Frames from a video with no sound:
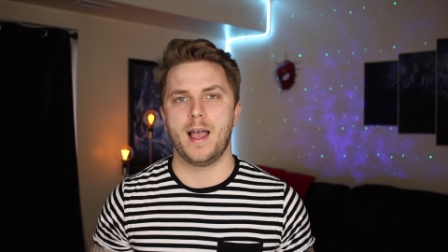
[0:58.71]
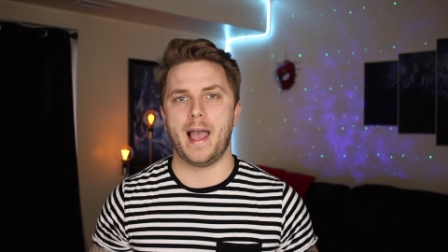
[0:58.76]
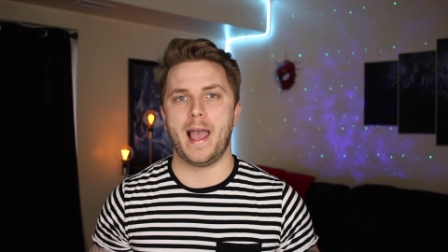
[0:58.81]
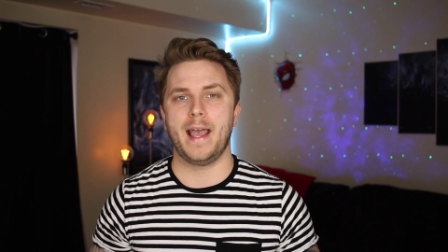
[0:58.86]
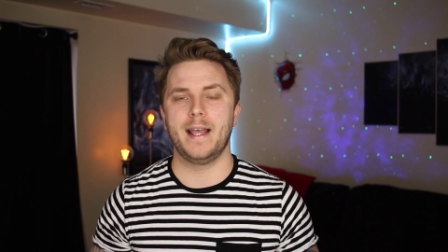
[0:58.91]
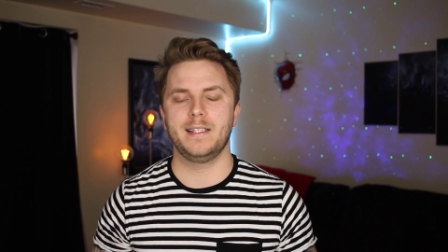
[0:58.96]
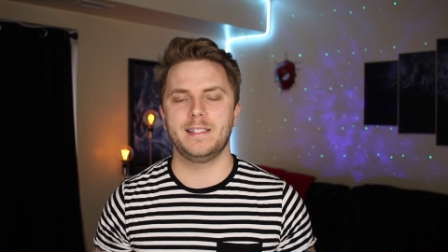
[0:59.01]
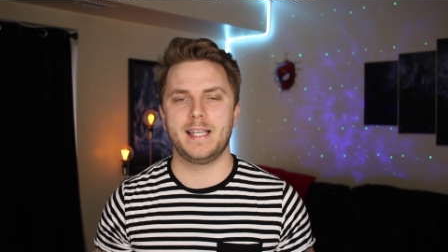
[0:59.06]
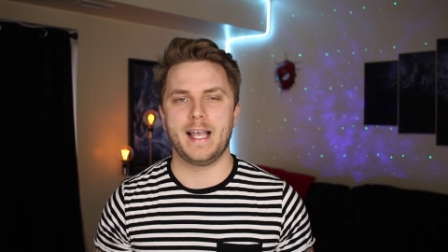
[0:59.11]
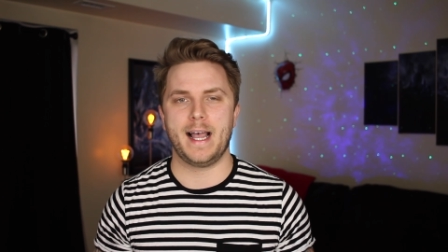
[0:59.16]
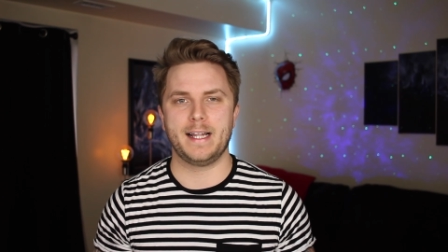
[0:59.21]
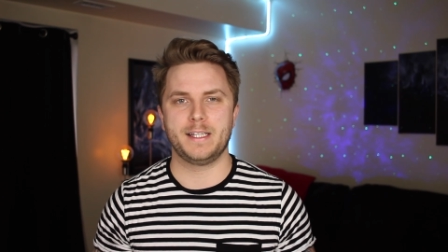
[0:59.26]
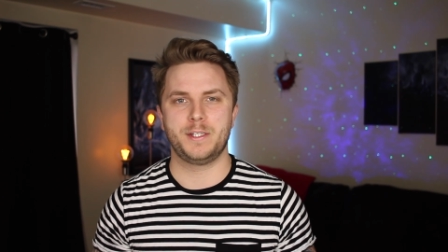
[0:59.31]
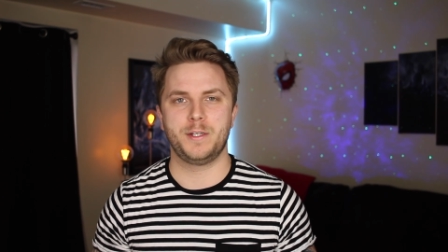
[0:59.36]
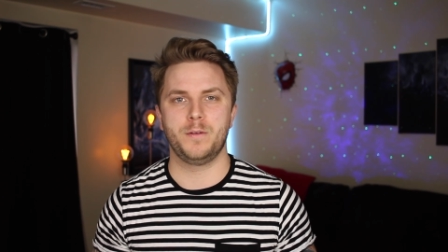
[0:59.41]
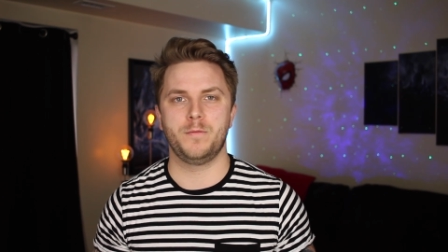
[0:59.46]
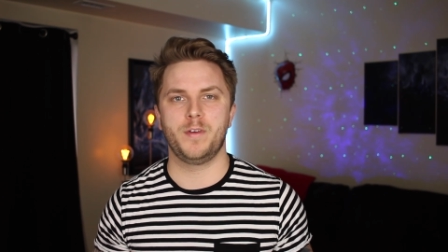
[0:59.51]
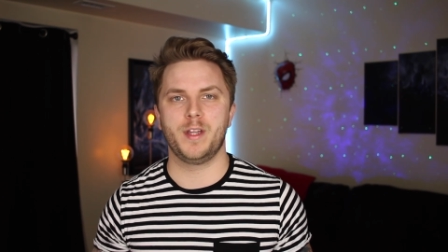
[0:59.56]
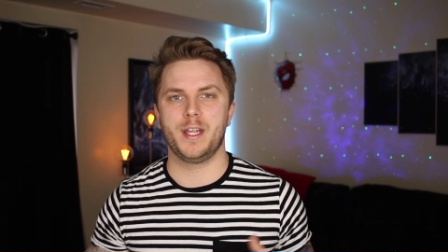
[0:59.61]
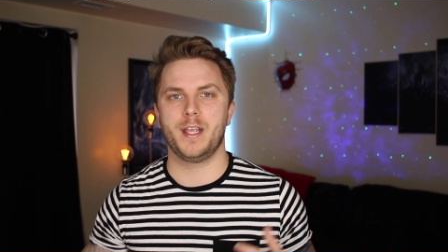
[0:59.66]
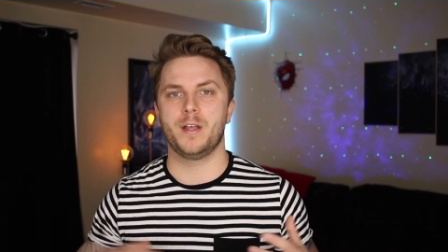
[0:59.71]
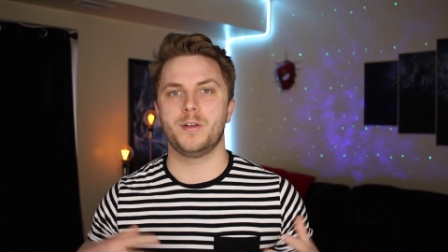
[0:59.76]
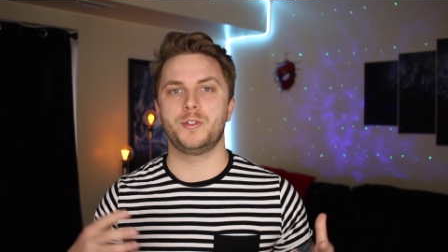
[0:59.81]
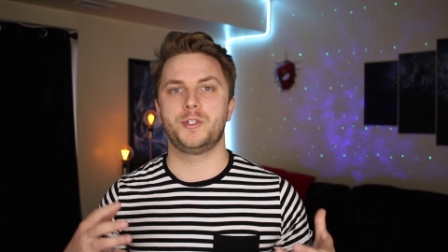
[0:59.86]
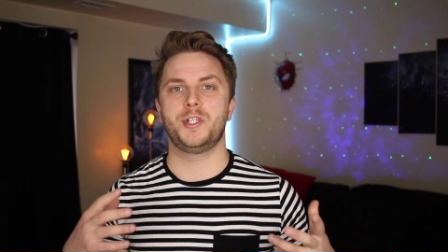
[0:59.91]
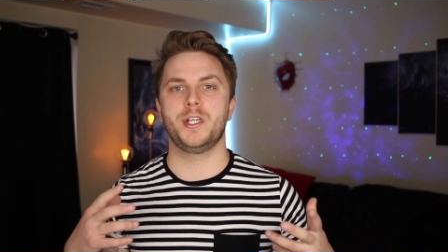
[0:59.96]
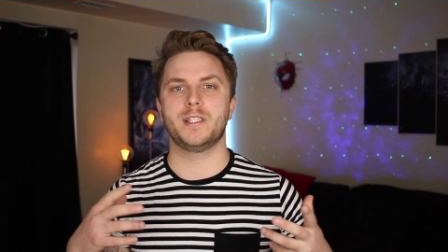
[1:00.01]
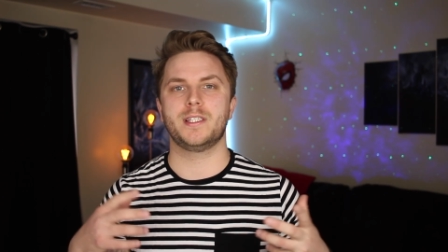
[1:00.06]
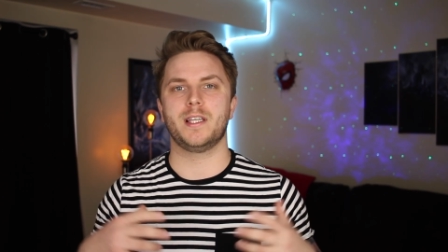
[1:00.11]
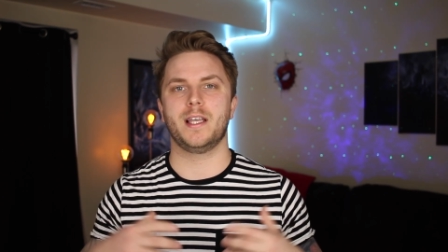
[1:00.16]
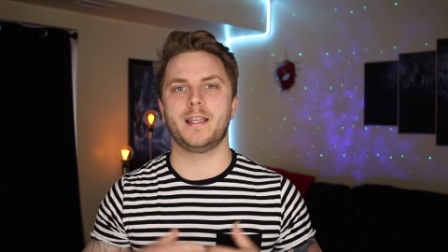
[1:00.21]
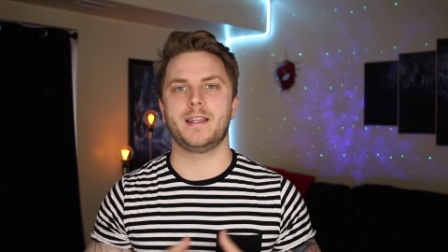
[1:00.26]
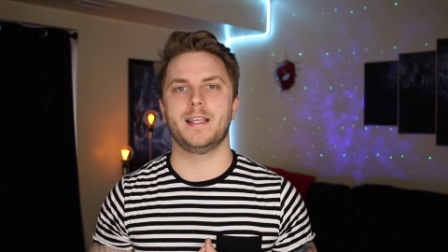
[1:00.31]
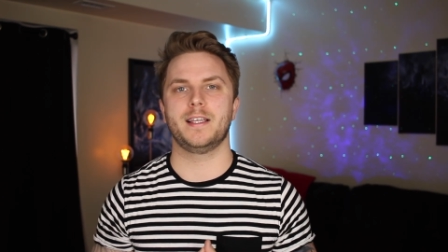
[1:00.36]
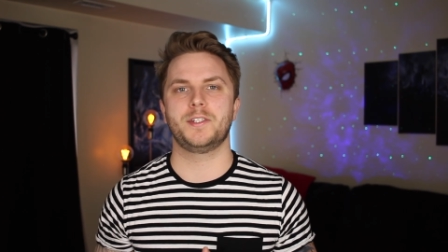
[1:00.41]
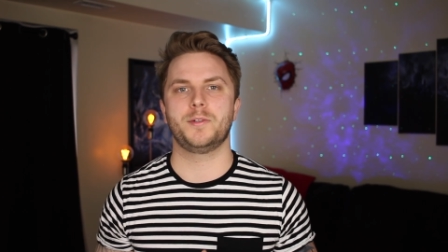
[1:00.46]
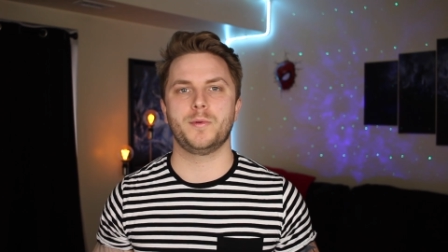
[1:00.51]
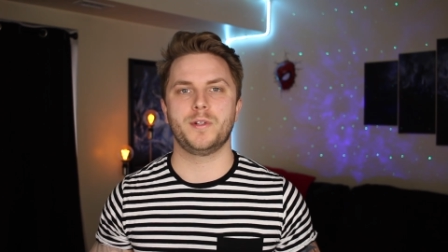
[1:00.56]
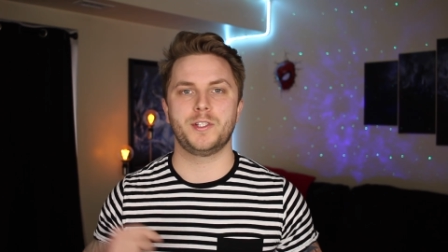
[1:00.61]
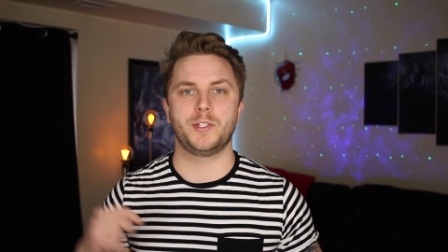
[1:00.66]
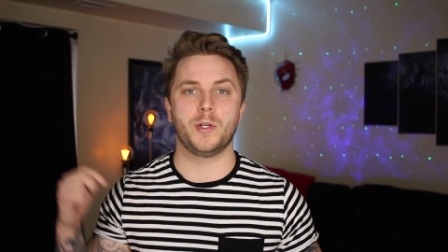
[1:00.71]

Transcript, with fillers: and tattoo videos just like this one.